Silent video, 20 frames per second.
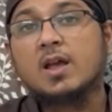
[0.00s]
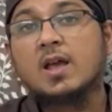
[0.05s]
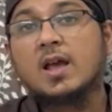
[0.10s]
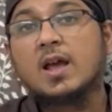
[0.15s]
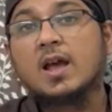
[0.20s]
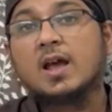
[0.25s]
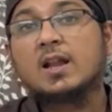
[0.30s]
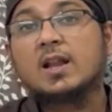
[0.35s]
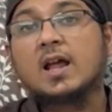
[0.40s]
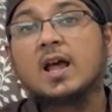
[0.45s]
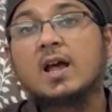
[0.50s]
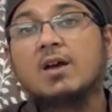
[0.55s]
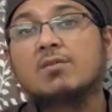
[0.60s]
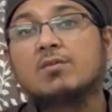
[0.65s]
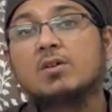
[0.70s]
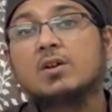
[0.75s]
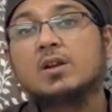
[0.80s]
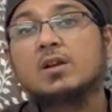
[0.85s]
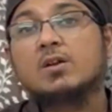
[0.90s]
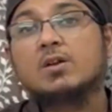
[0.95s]
and have a
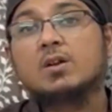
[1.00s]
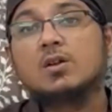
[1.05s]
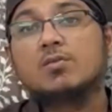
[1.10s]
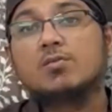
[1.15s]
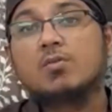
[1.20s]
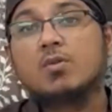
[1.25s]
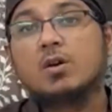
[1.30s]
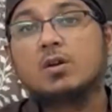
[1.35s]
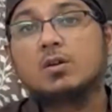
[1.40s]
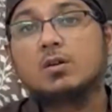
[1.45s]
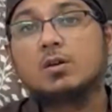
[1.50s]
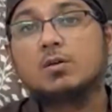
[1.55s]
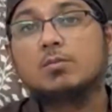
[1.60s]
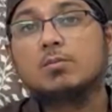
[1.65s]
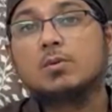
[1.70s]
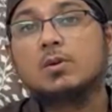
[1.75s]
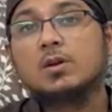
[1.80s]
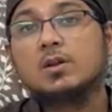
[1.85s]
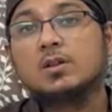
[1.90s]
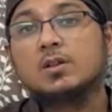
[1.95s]
regular follow-up
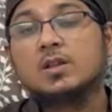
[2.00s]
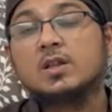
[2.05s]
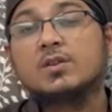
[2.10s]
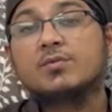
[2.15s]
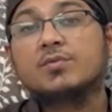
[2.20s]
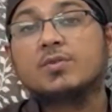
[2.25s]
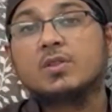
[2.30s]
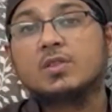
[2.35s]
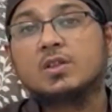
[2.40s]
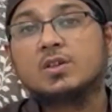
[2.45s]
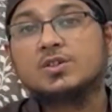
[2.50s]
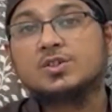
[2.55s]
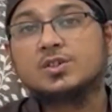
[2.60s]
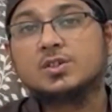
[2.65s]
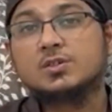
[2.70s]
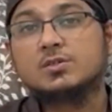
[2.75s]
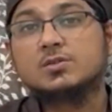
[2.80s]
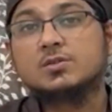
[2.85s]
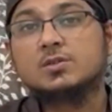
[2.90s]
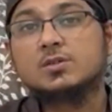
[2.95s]
their
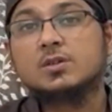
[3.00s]
physicians.